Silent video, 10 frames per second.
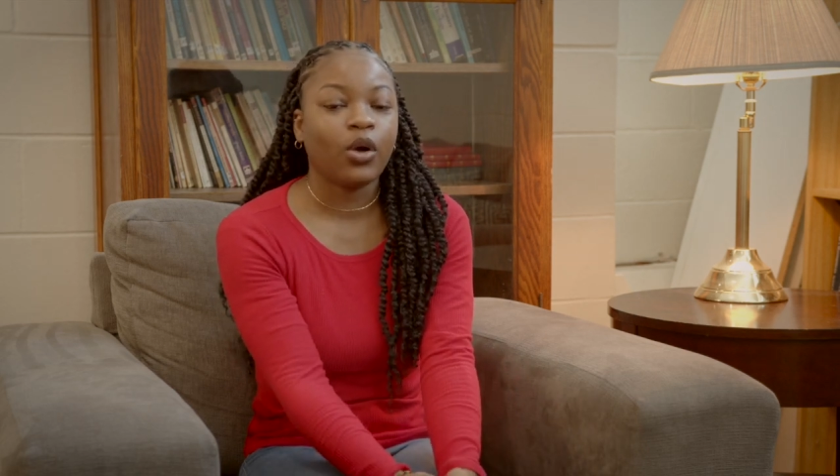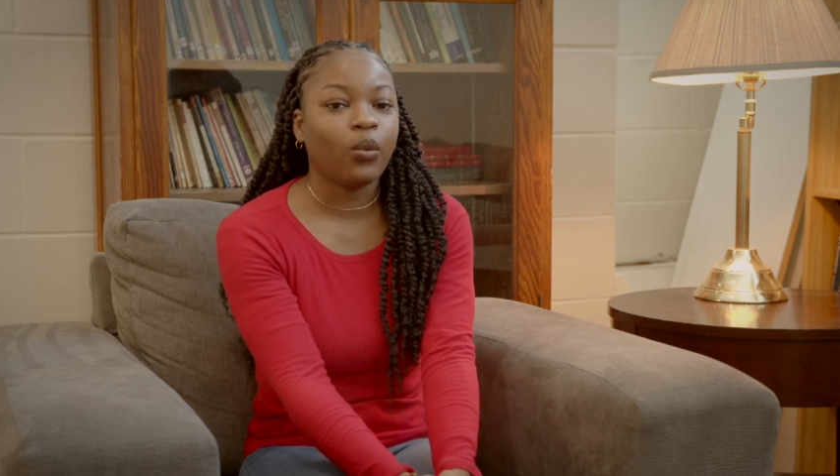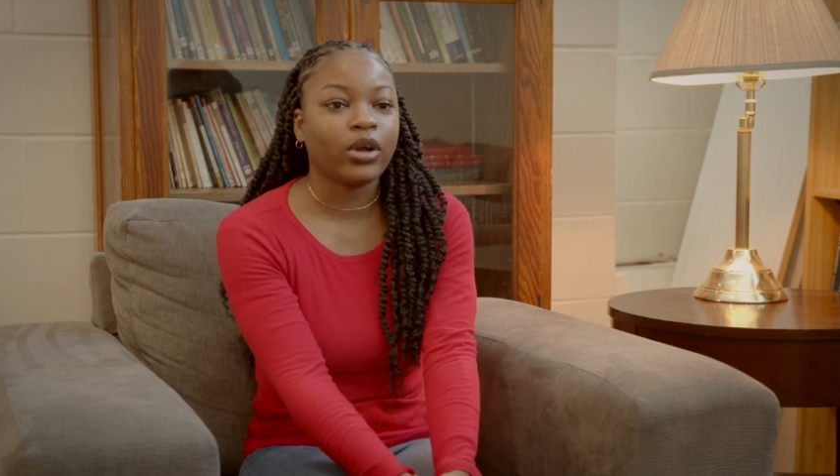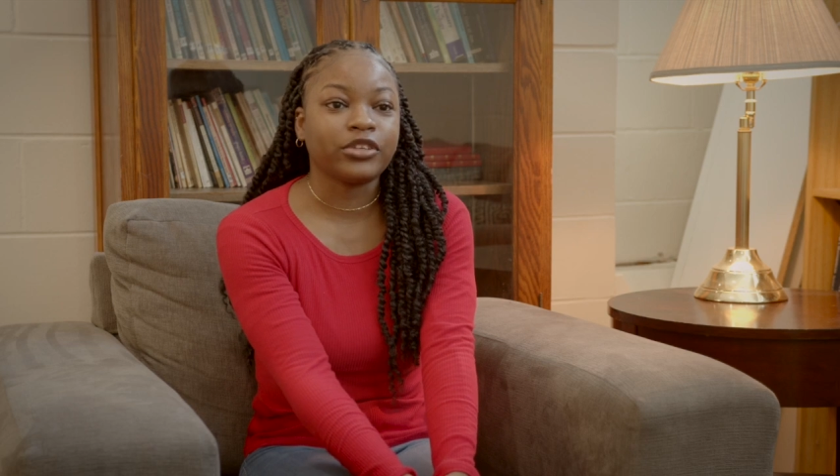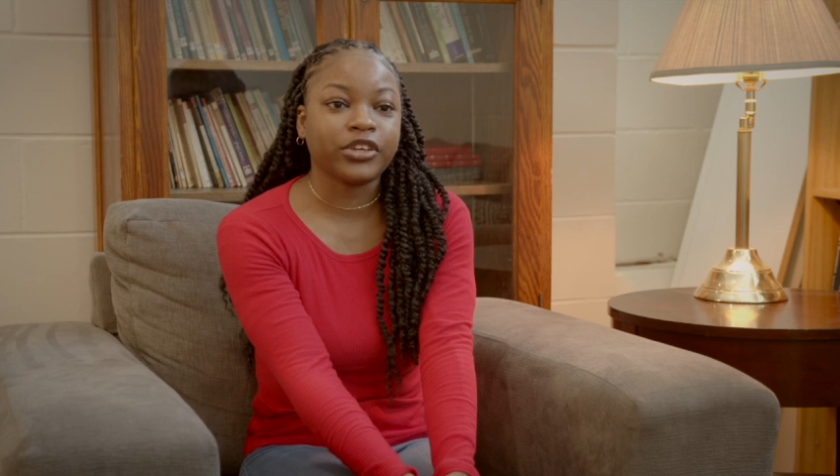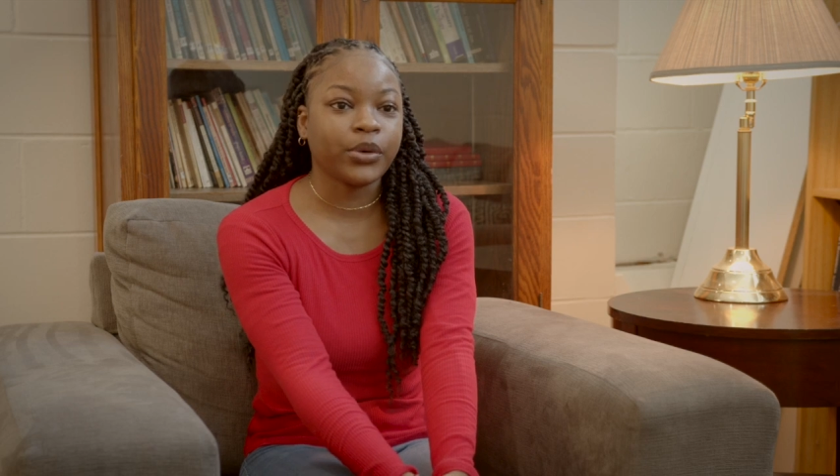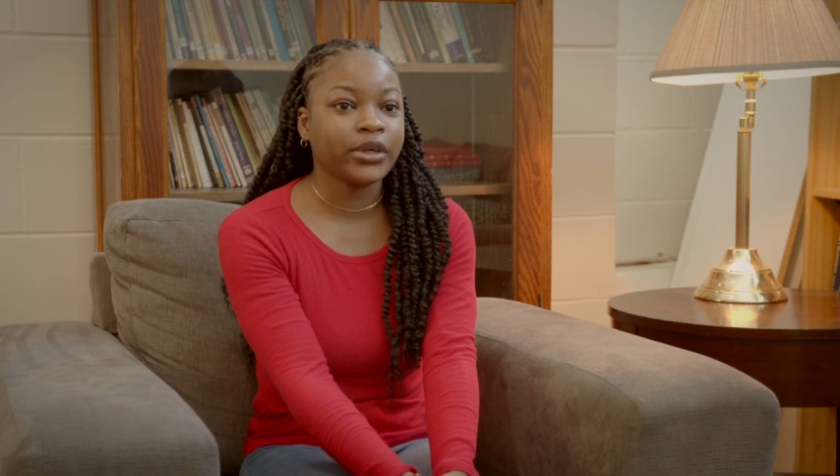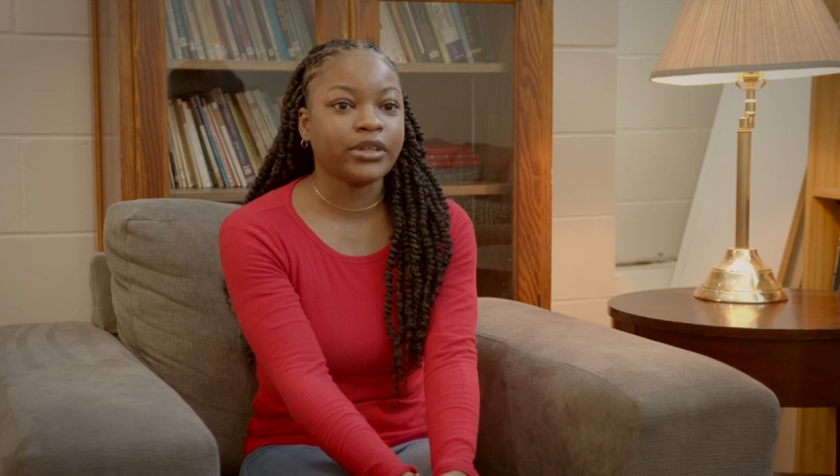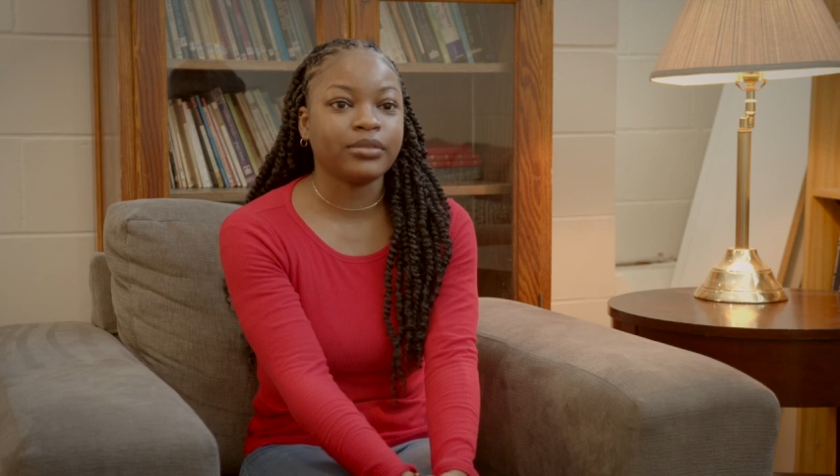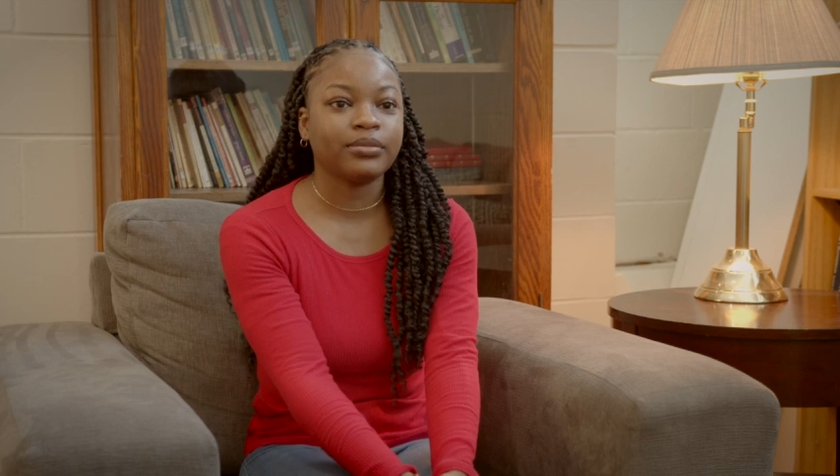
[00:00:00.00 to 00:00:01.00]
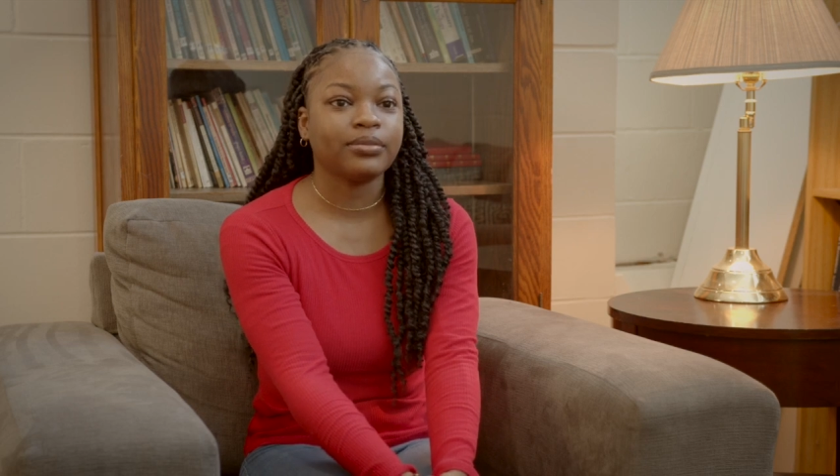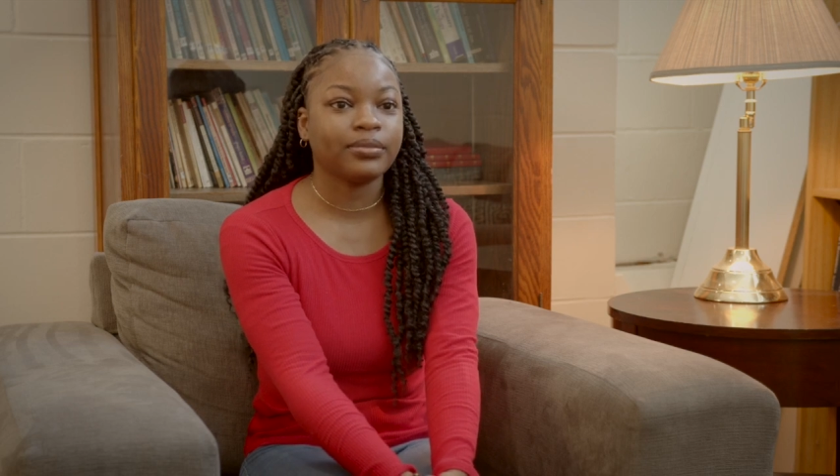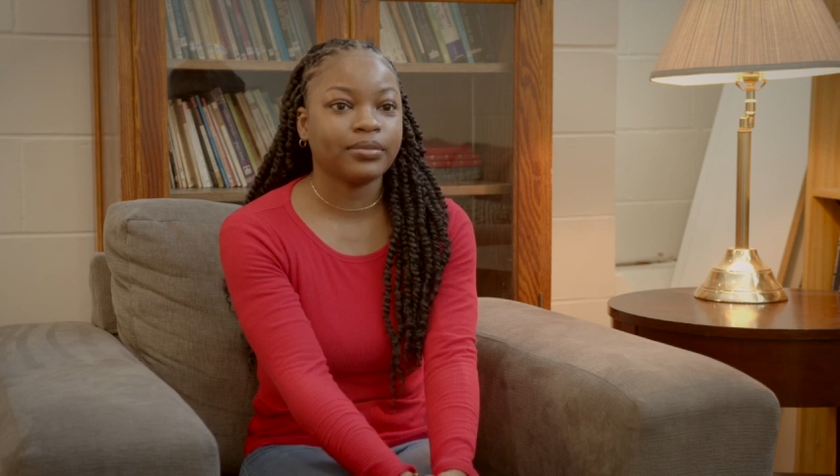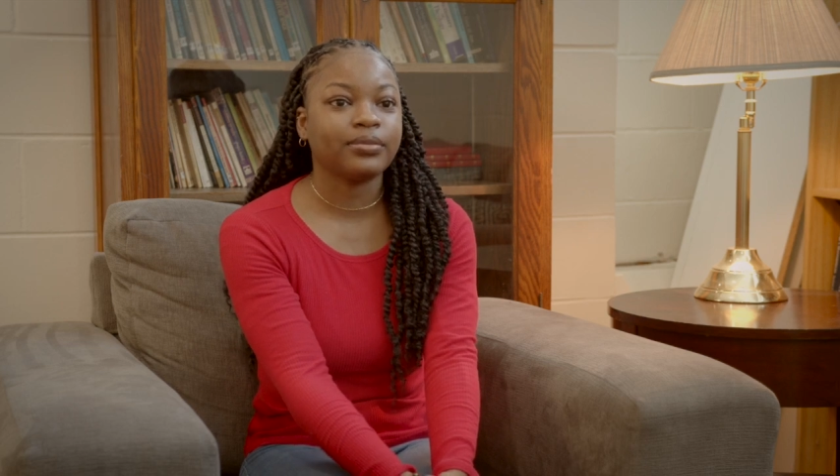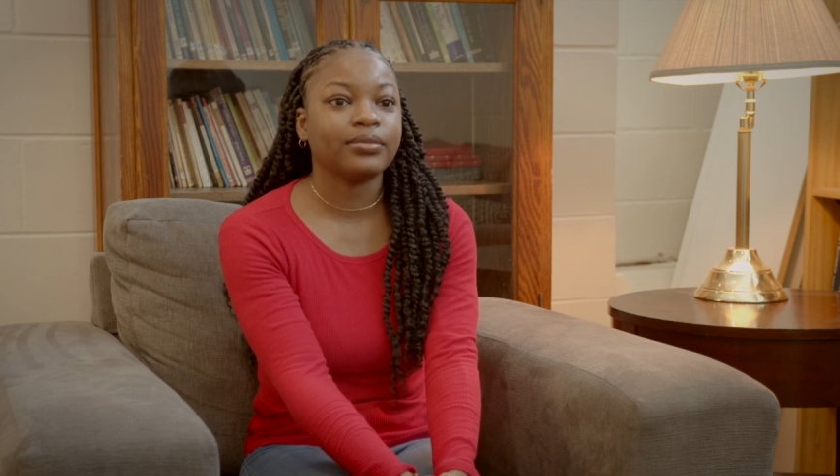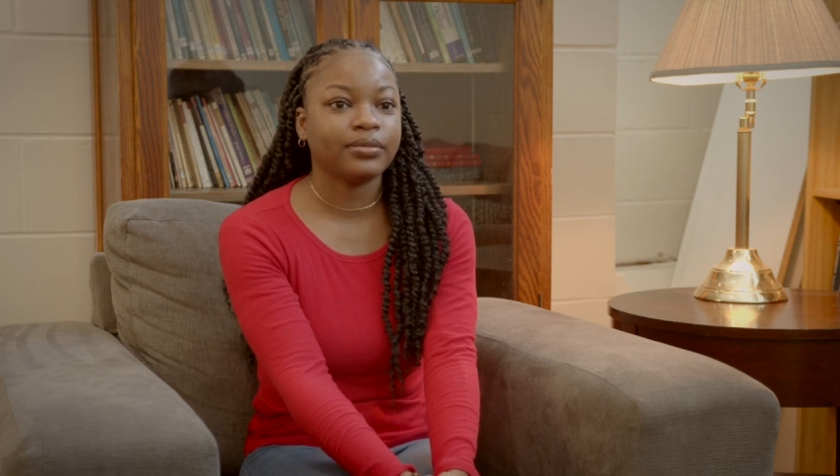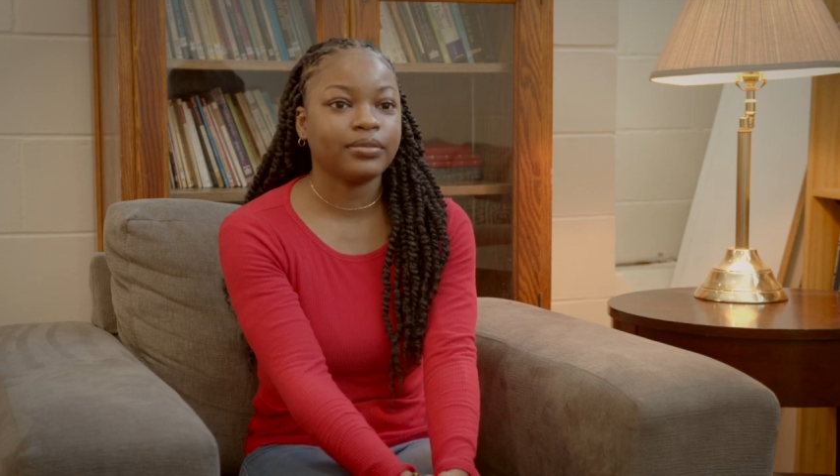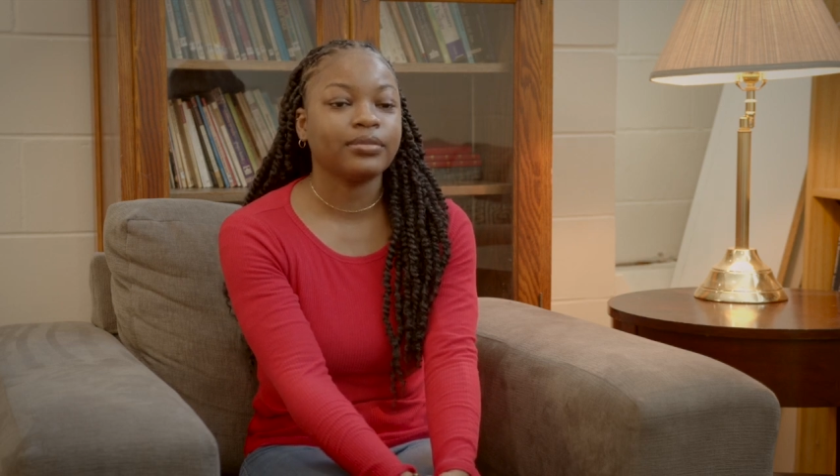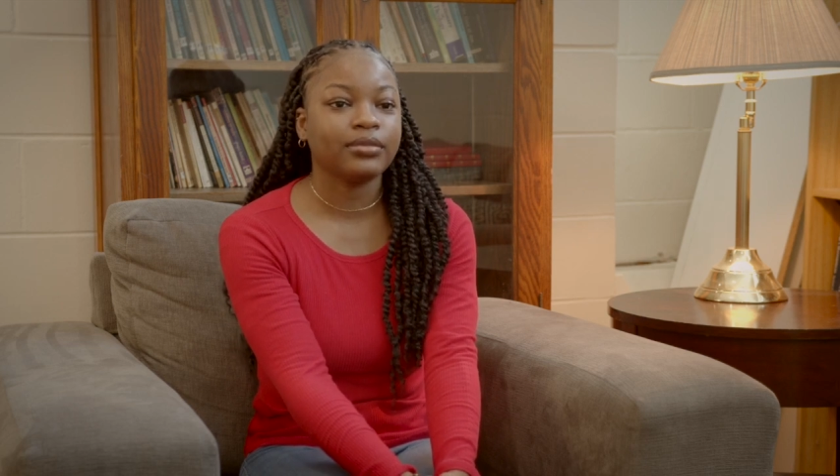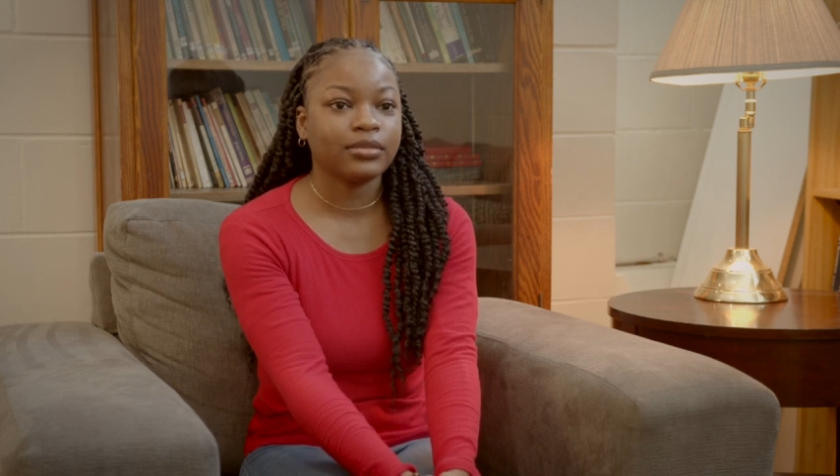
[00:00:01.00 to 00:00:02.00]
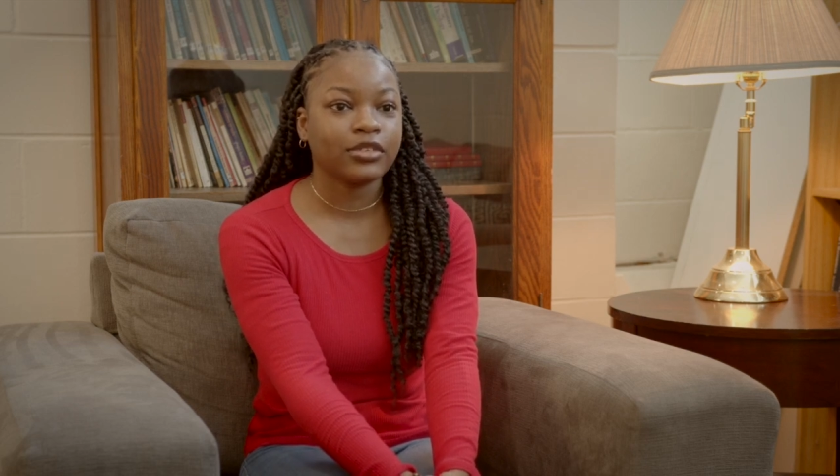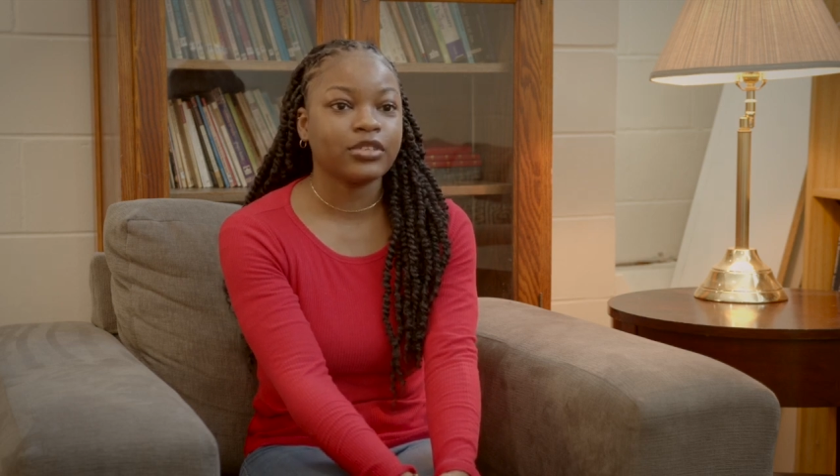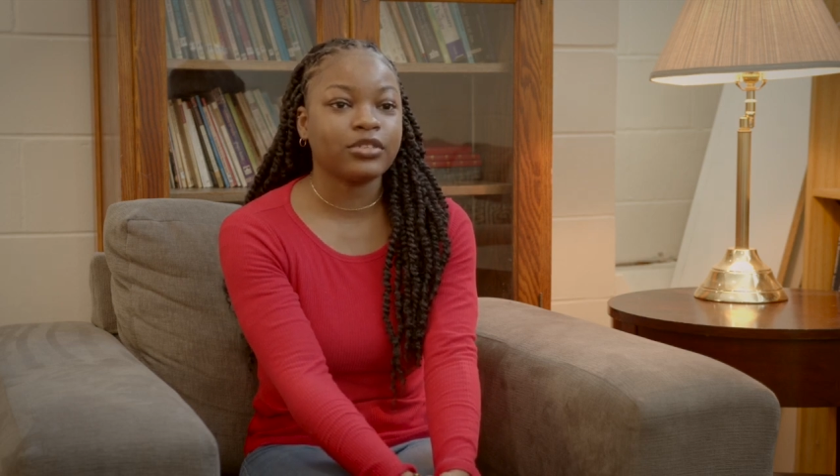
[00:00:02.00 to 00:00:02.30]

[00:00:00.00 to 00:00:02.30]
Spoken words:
want to go in. So